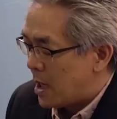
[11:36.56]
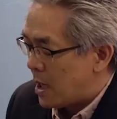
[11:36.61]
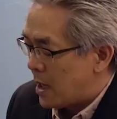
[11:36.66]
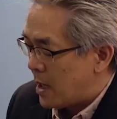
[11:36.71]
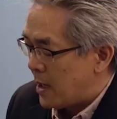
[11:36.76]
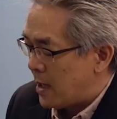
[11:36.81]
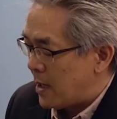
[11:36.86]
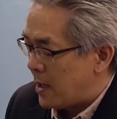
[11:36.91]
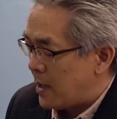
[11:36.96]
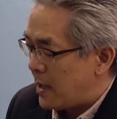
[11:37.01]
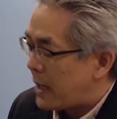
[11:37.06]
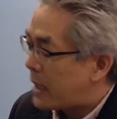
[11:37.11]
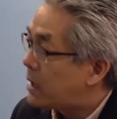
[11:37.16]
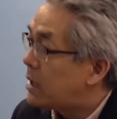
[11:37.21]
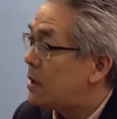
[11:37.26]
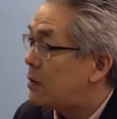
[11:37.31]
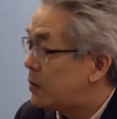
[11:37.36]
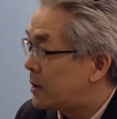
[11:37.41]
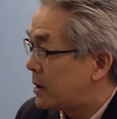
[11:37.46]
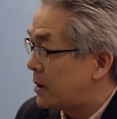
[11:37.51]
Uh, and
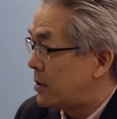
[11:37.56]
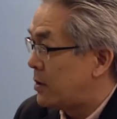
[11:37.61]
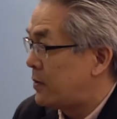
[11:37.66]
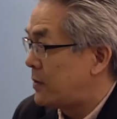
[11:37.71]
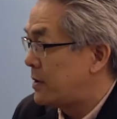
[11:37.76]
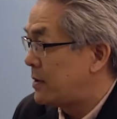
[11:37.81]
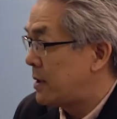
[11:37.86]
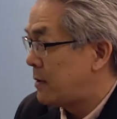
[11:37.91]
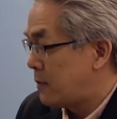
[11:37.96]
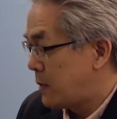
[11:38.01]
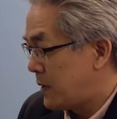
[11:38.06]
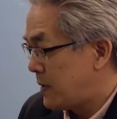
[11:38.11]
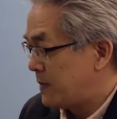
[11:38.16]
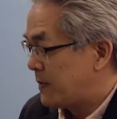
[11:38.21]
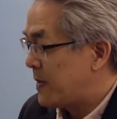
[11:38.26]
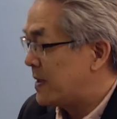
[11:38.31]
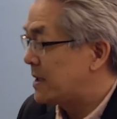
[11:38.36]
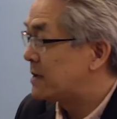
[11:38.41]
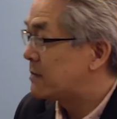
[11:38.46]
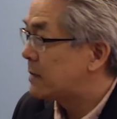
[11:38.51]
he would go to them with his
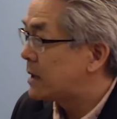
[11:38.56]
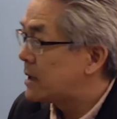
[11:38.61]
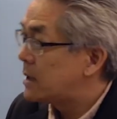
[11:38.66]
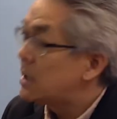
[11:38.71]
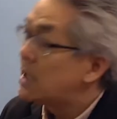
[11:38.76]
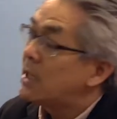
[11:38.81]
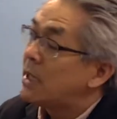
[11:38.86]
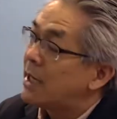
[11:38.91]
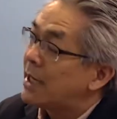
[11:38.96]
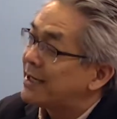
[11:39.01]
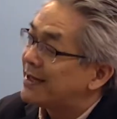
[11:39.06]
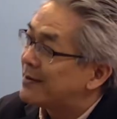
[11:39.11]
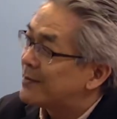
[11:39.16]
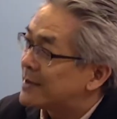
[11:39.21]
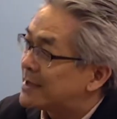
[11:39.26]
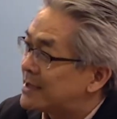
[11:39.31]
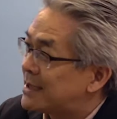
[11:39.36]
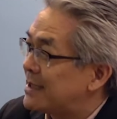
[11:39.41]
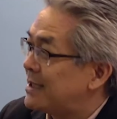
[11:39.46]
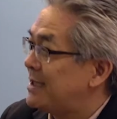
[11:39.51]
business plan, and they
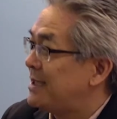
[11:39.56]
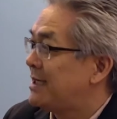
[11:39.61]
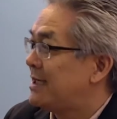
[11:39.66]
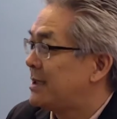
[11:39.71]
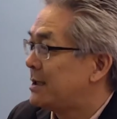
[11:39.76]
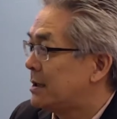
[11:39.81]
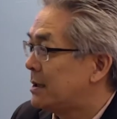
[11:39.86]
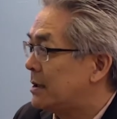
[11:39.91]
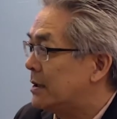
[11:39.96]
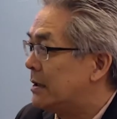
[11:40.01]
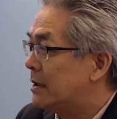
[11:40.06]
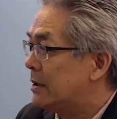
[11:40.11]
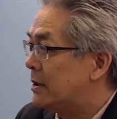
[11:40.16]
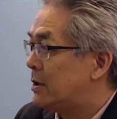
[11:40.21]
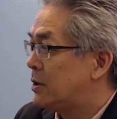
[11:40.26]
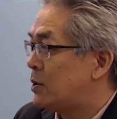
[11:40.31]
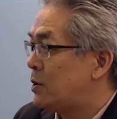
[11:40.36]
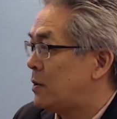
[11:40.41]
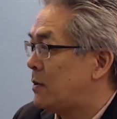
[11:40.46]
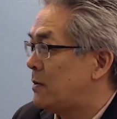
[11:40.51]
would say,
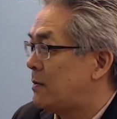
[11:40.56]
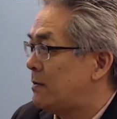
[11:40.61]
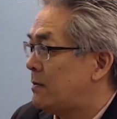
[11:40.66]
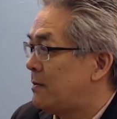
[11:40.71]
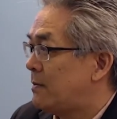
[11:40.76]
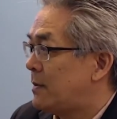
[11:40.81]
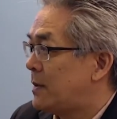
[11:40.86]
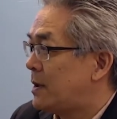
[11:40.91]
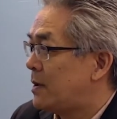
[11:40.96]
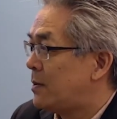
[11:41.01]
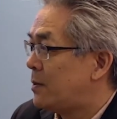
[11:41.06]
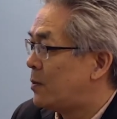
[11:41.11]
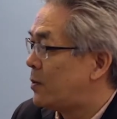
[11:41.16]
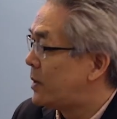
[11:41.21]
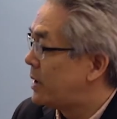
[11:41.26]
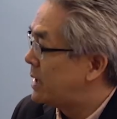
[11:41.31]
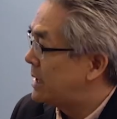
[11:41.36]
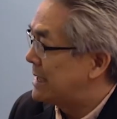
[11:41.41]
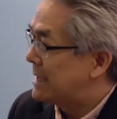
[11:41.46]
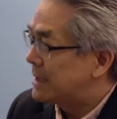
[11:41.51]
you know,
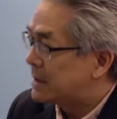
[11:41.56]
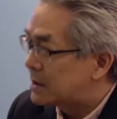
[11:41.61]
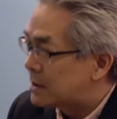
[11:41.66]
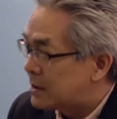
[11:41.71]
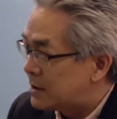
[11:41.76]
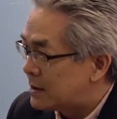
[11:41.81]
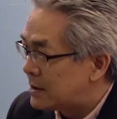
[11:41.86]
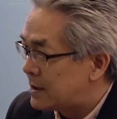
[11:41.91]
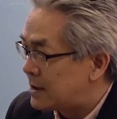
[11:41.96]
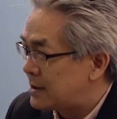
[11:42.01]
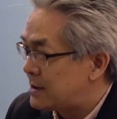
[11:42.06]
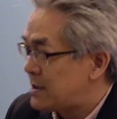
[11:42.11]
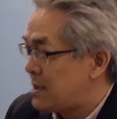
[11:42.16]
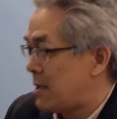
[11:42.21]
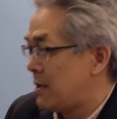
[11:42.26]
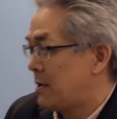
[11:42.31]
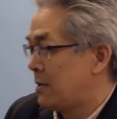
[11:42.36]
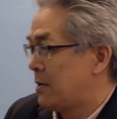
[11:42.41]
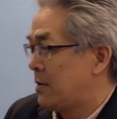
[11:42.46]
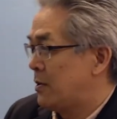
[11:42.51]
wait, this is
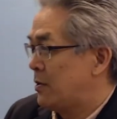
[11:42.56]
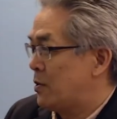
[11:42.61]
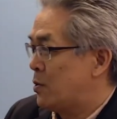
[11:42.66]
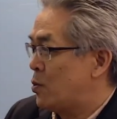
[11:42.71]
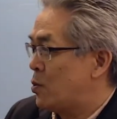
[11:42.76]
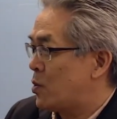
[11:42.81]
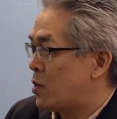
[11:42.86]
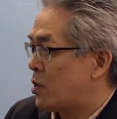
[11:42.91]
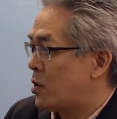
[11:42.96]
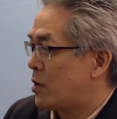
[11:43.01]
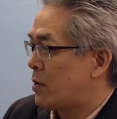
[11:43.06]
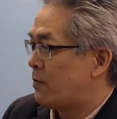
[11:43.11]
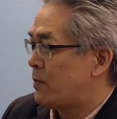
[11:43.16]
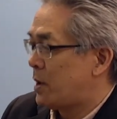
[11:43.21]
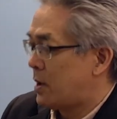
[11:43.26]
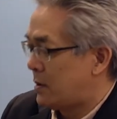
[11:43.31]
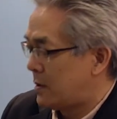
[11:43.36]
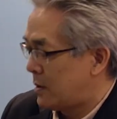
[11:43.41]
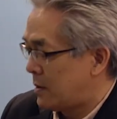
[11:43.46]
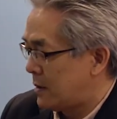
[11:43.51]
not going to work
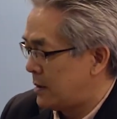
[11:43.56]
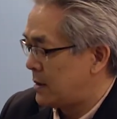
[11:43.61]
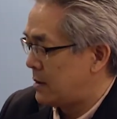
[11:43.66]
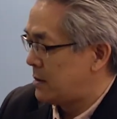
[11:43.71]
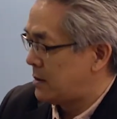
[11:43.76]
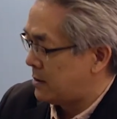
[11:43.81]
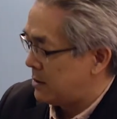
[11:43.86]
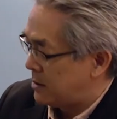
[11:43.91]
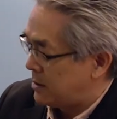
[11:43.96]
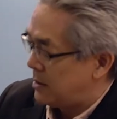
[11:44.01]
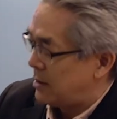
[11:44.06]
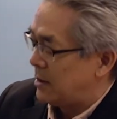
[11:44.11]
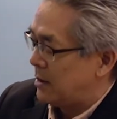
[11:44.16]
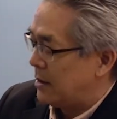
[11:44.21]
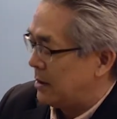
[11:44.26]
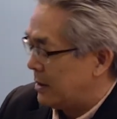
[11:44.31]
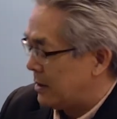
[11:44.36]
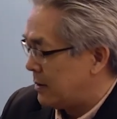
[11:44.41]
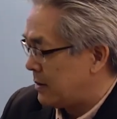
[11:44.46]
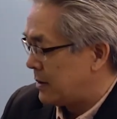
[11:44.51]
because
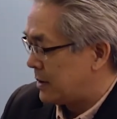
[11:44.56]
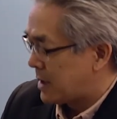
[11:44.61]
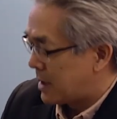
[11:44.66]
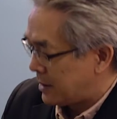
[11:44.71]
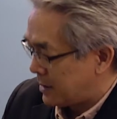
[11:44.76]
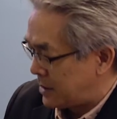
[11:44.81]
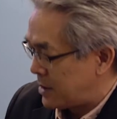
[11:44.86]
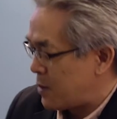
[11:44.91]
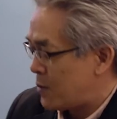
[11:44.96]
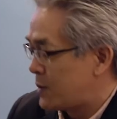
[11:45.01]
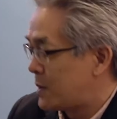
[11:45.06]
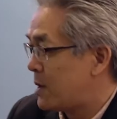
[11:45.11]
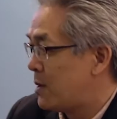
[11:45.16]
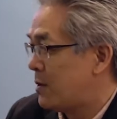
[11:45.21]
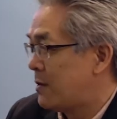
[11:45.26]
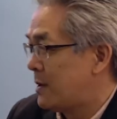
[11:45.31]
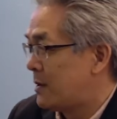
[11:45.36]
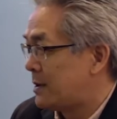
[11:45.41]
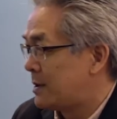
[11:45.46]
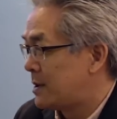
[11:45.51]
so,
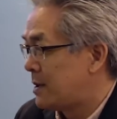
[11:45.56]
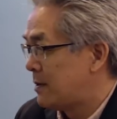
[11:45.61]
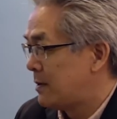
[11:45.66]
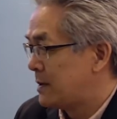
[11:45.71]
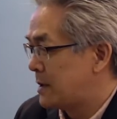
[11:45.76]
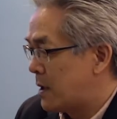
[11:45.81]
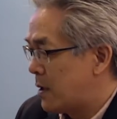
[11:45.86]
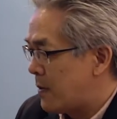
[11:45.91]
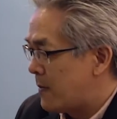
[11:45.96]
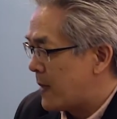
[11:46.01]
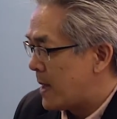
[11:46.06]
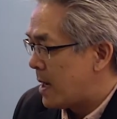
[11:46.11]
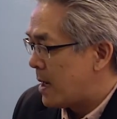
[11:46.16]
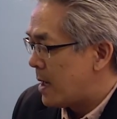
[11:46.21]
so, so, so.